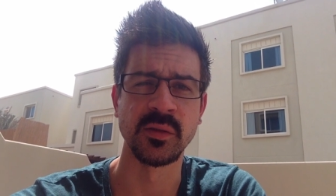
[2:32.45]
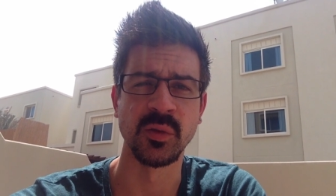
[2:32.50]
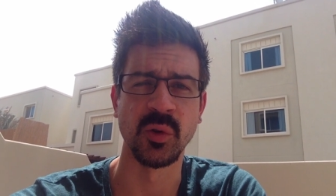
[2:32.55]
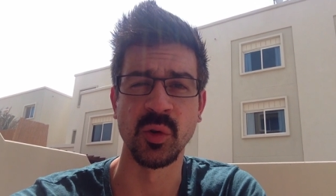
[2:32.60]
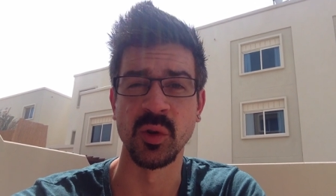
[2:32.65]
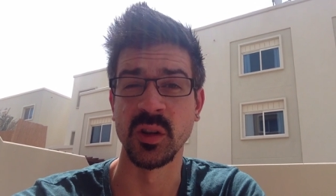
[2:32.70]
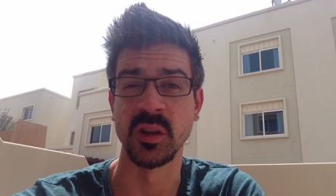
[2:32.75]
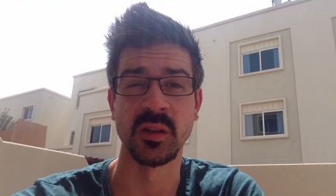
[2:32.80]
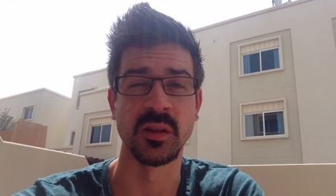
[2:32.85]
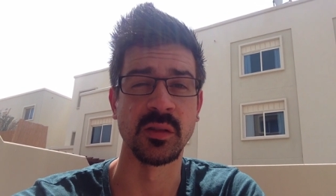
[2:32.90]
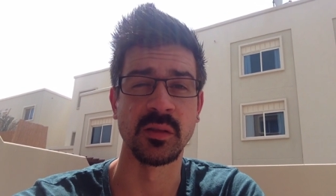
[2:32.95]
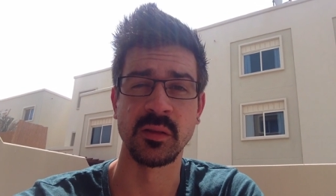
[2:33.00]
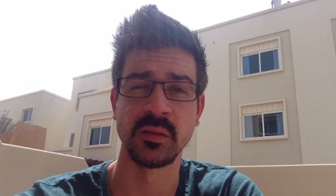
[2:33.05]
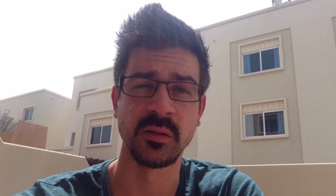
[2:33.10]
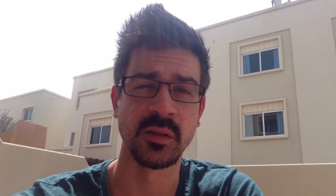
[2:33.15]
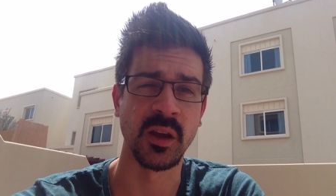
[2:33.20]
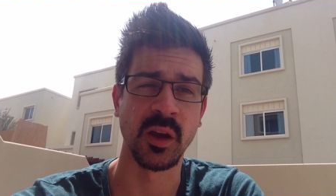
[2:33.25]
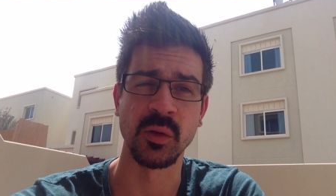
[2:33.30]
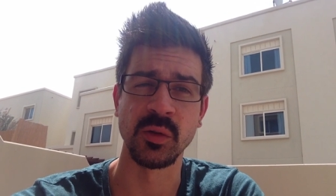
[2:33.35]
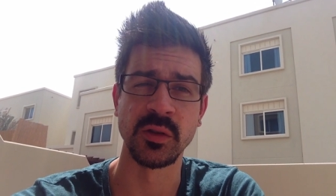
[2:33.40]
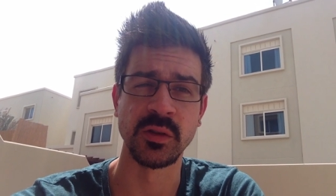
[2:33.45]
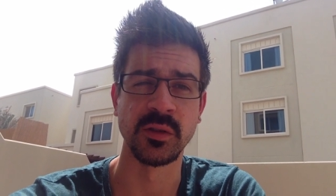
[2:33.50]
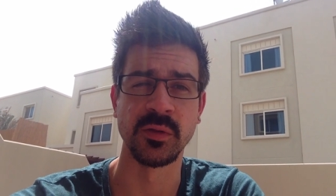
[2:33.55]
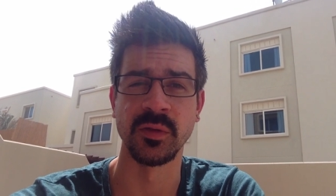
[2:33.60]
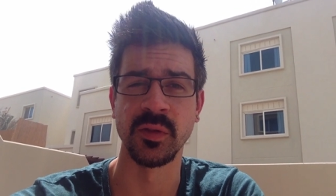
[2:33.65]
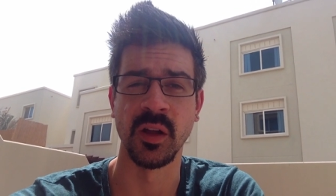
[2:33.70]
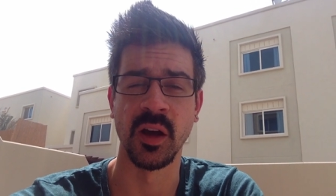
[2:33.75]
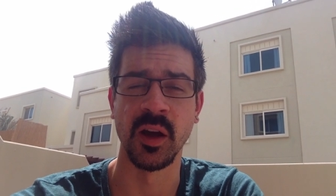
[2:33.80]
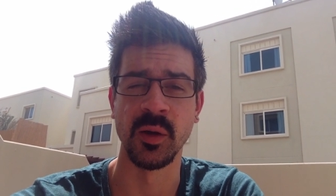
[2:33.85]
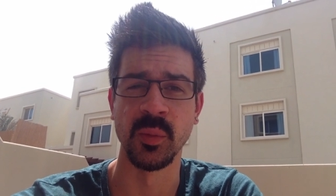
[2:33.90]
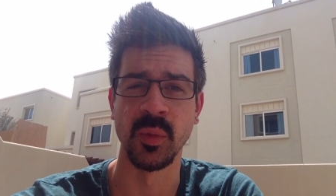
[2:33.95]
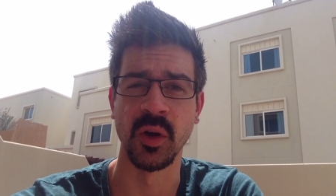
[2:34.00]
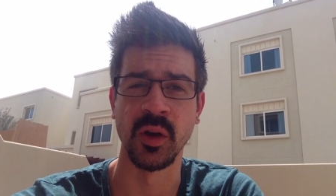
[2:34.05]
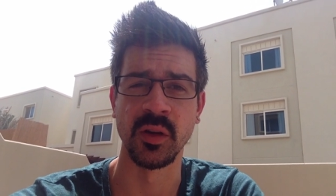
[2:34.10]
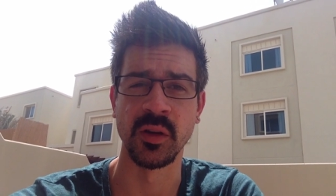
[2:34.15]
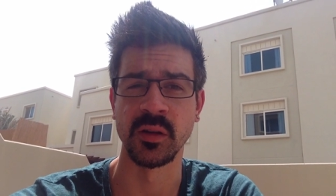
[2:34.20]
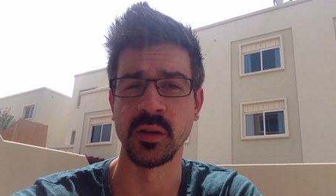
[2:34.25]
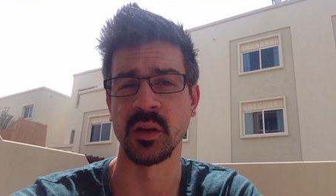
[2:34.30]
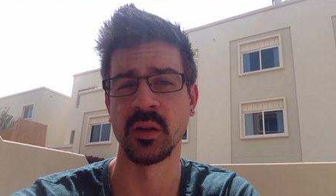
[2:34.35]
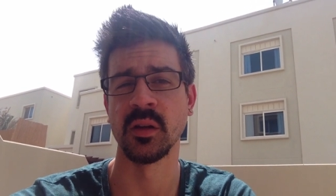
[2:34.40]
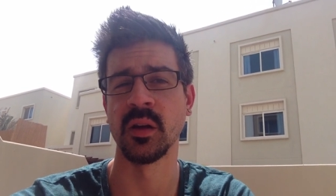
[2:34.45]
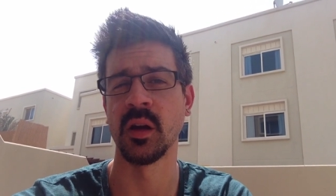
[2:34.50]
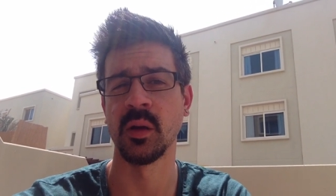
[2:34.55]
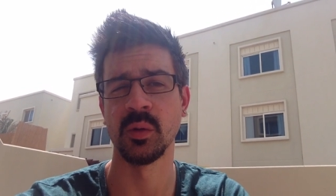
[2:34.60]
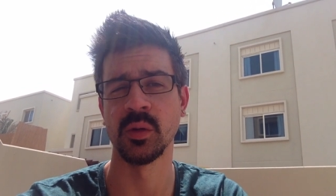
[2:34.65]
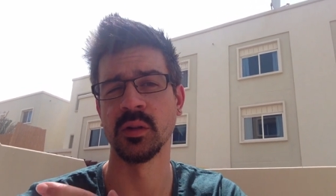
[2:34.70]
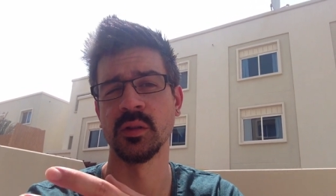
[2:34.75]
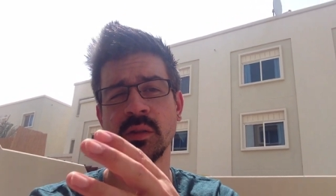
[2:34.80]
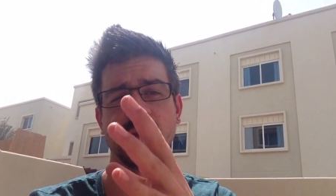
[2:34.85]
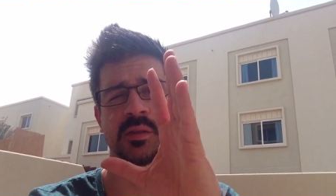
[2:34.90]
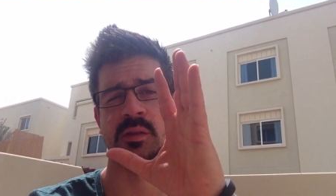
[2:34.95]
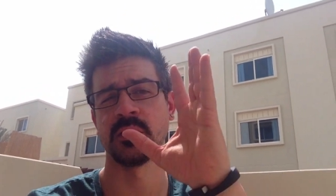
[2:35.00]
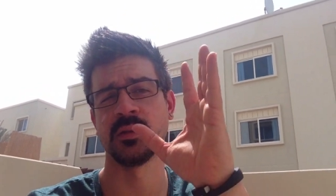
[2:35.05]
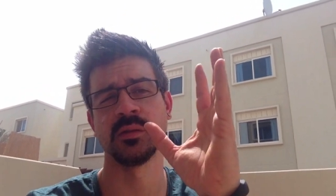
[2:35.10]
Or you can go into flight mode and go, oh well,